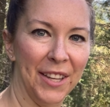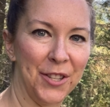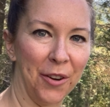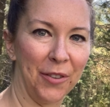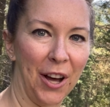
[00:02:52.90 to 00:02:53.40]

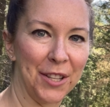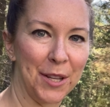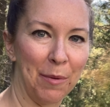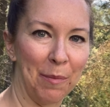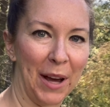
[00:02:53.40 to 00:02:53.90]
So I've got
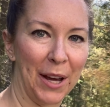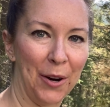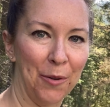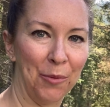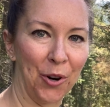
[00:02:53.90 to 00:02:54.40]
some of my
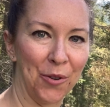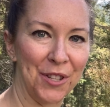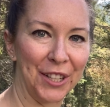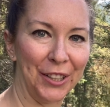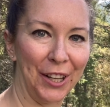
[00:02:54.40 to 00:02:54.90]

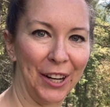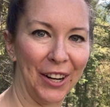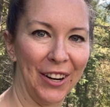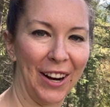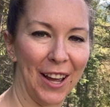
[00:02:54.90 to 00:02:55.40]
homegrown dill
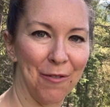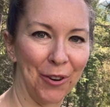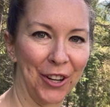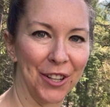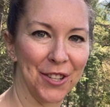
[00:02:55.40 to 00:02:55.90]
here, and
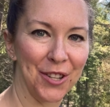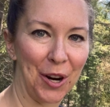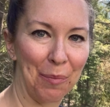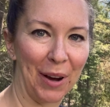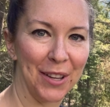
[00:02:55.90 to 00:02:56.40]
we're gonna
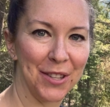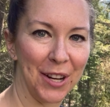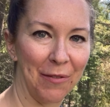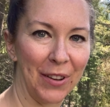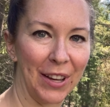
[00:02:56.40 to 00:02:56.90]
start by
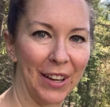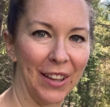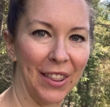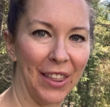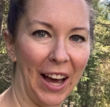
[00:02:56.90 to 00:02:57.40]
stuffing
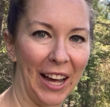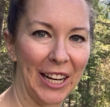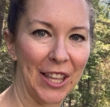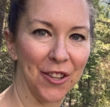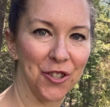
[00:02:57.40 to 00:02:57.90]

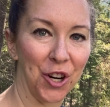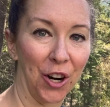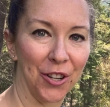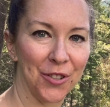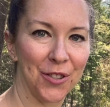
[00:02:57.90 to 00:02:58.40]
that in the
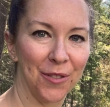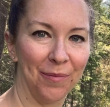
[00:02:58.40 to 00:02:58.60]
jars.